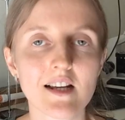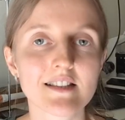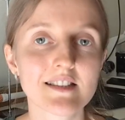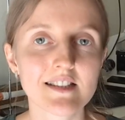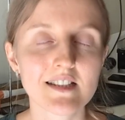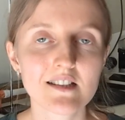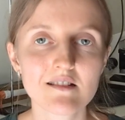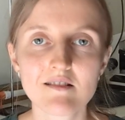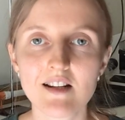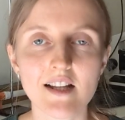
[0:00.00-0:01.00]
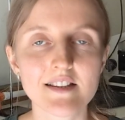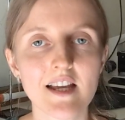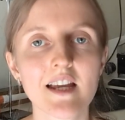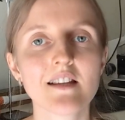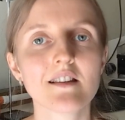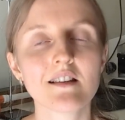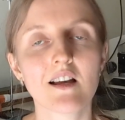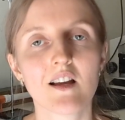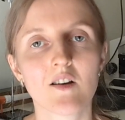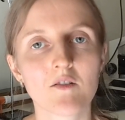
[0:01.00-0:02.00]
can still contain
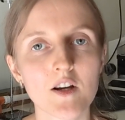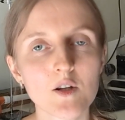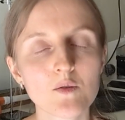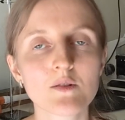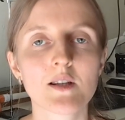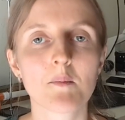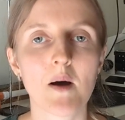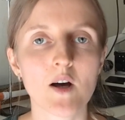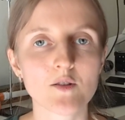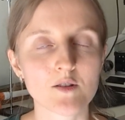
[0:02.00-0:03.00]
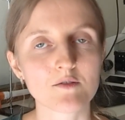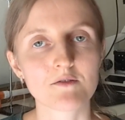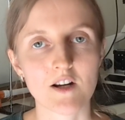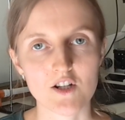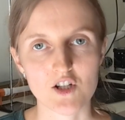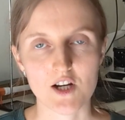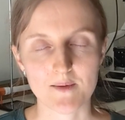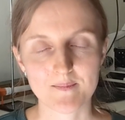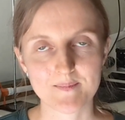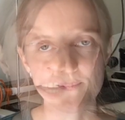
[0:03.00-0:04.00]
very good amount of fungi.
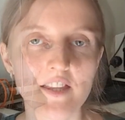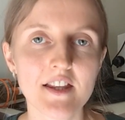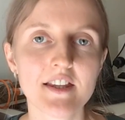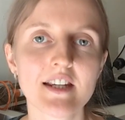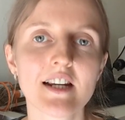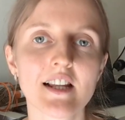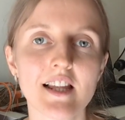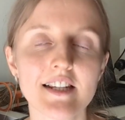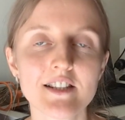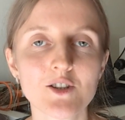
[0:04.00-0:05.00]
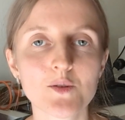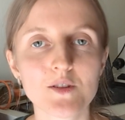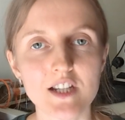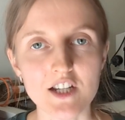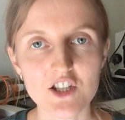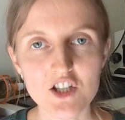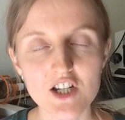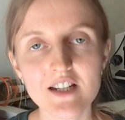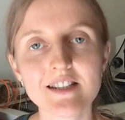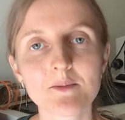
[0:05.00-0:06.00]
Another thing related to
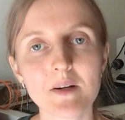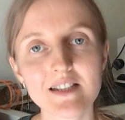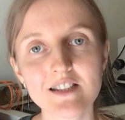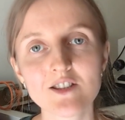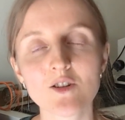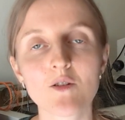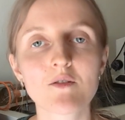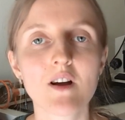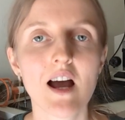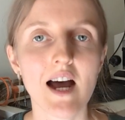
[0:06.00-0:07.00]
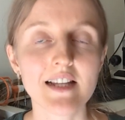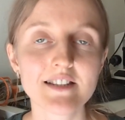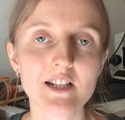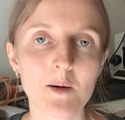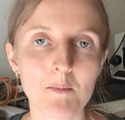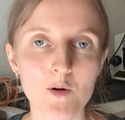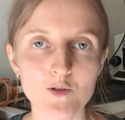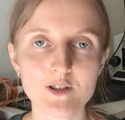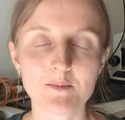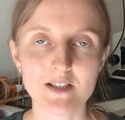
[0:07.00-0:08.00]
texture is presence of
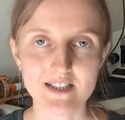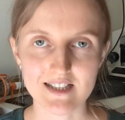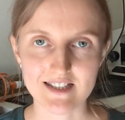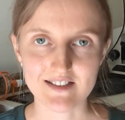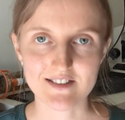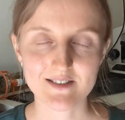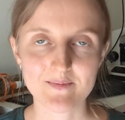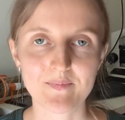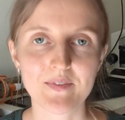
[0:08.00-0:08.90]
undecomposed materials.